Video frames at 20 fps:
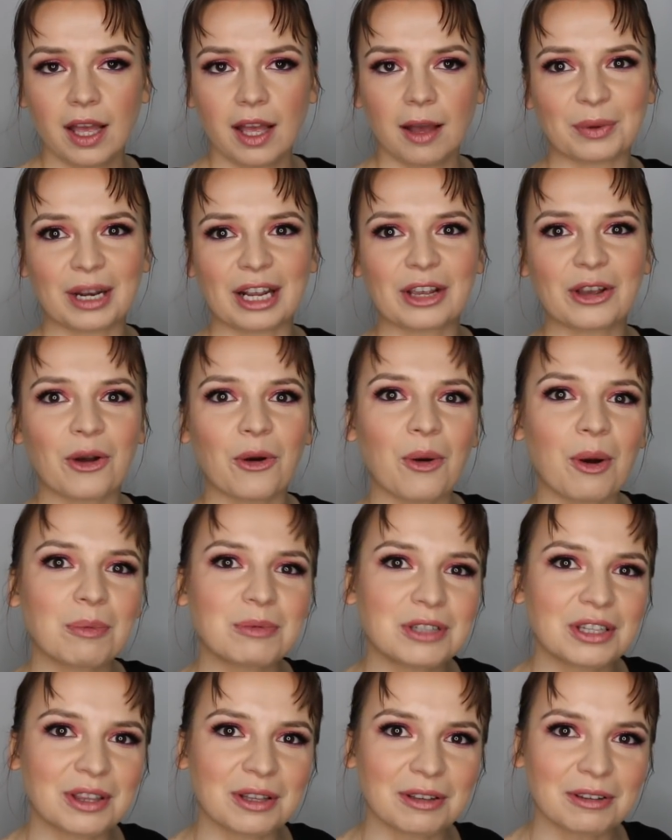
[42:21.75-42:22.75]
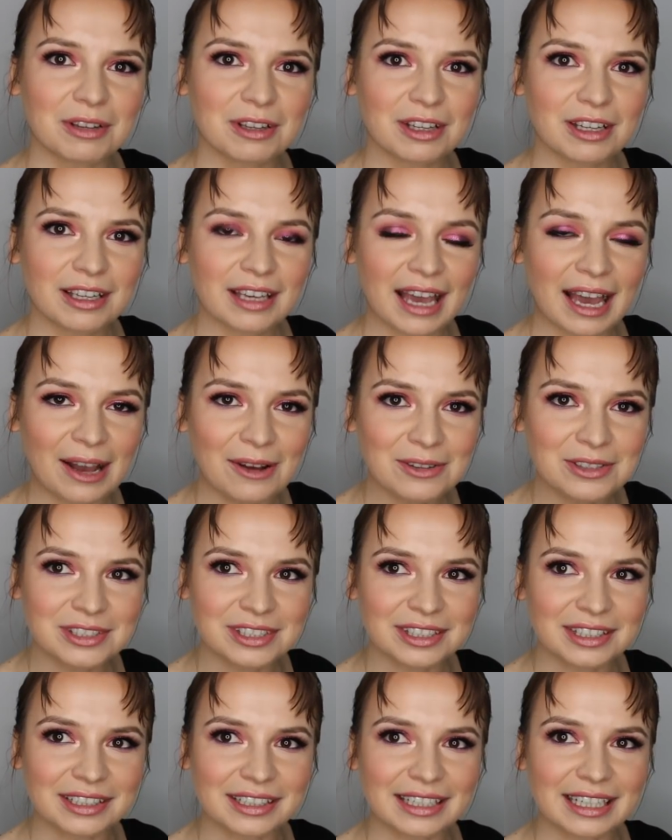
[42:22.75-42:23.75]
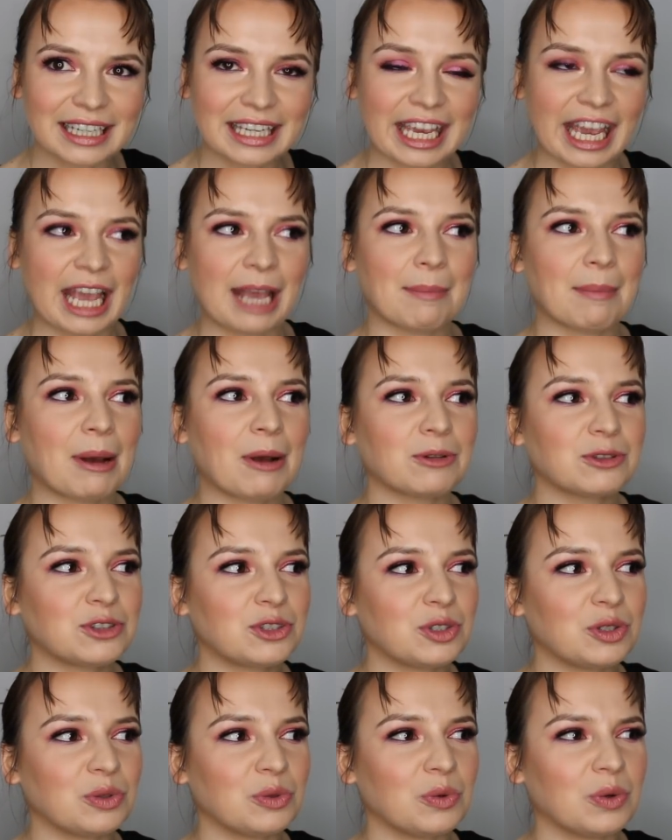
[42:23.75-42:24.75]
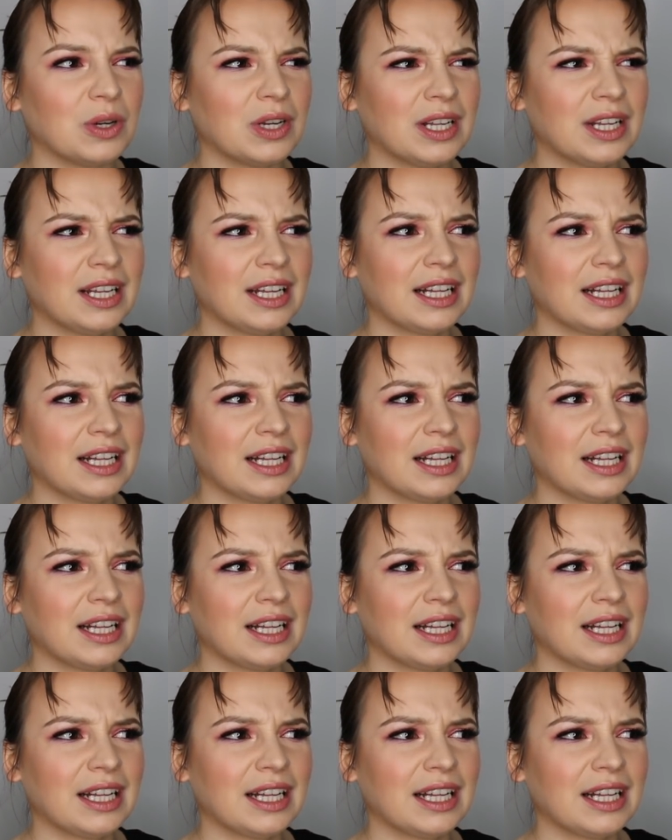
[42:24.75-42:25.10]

When I go up to the counter, it came out to